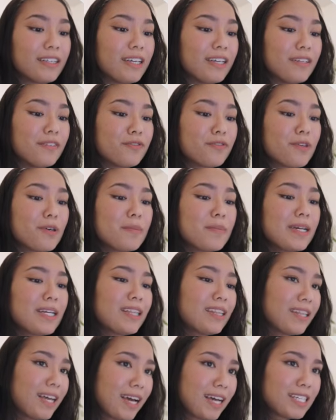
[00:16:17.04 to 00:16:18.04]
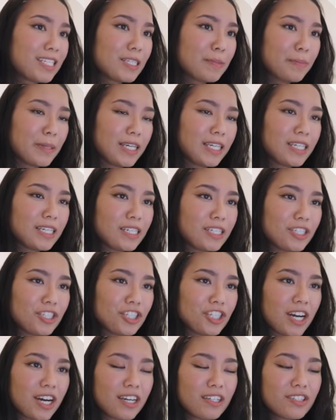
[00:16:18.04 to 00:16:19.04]
then for my last
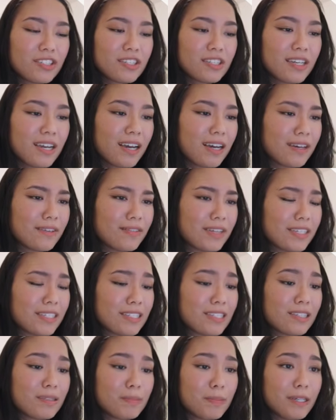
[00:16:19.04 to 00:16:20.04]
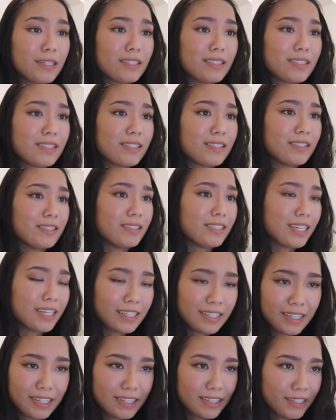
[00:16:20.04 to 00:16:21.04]
page, I just have a space
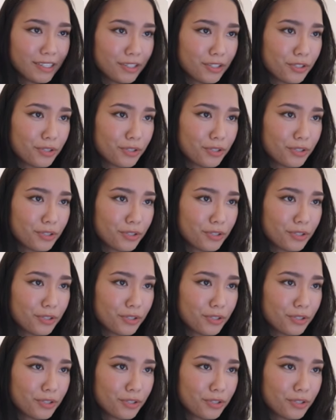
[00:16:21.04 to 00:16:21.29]
dedicated